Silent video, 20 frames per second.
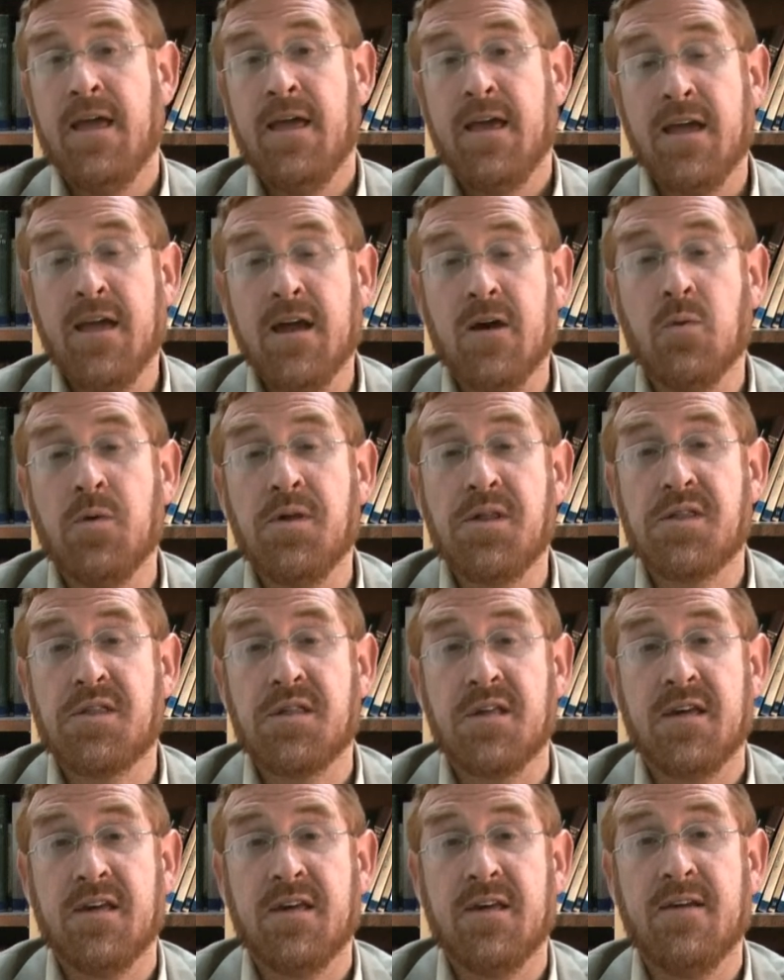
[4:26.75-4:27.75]
Here we
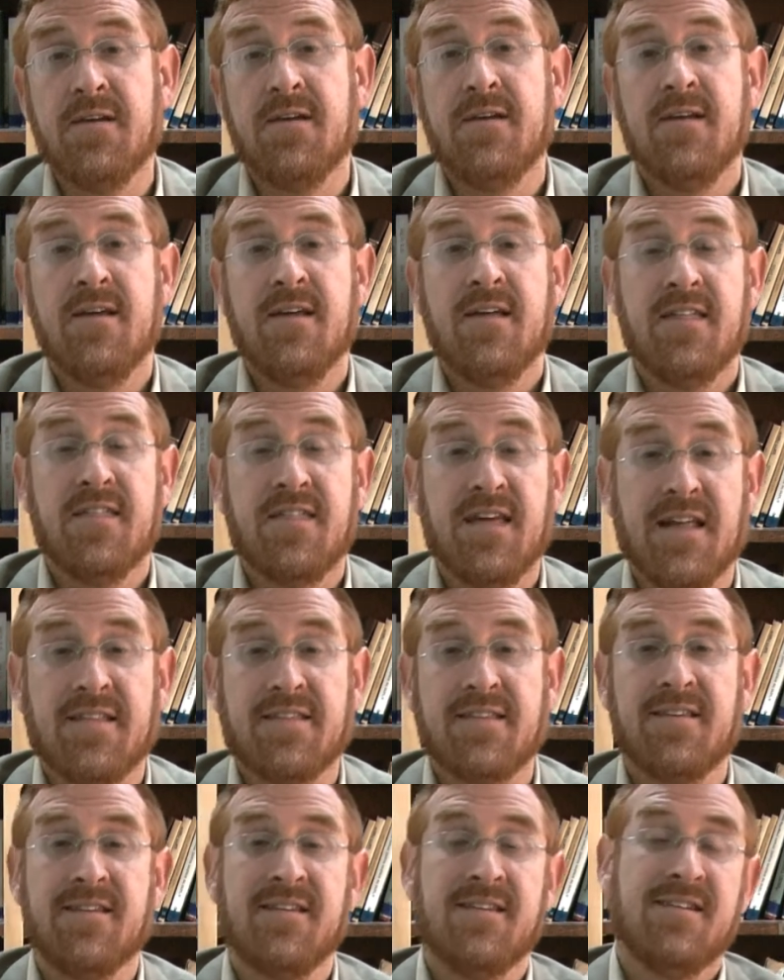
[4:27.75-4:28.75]
see that